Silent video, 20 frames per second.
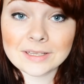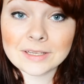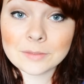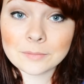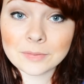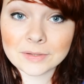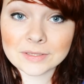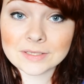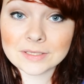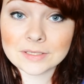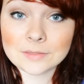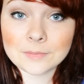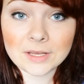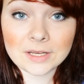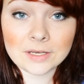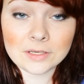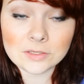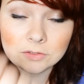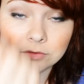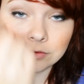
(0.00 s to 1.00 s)
didn't
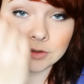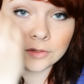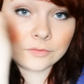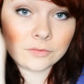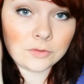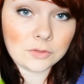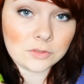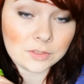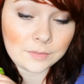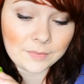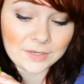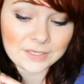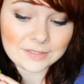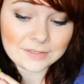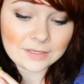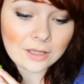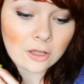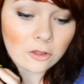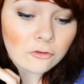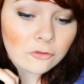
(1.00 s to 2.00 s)
participate in Tour de Future
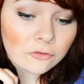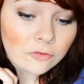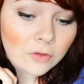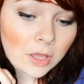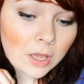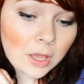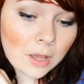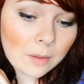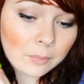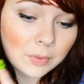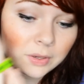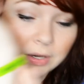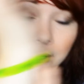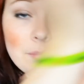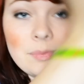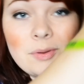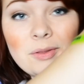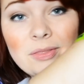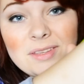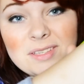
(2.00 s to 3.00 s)
myself, but I
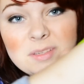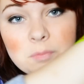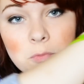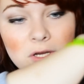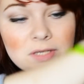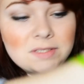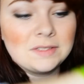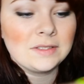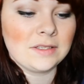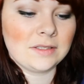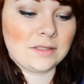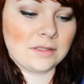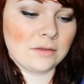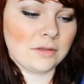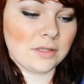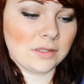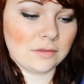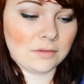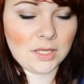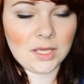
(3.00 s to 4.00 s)
bought this bracelet, so
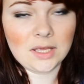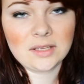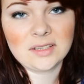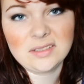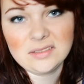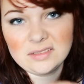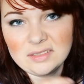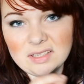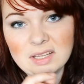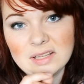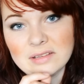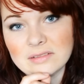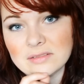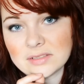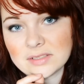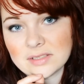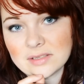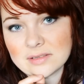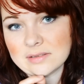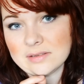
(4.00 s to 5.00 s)
it kind of
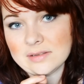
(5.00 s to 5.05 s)
counts, doesn't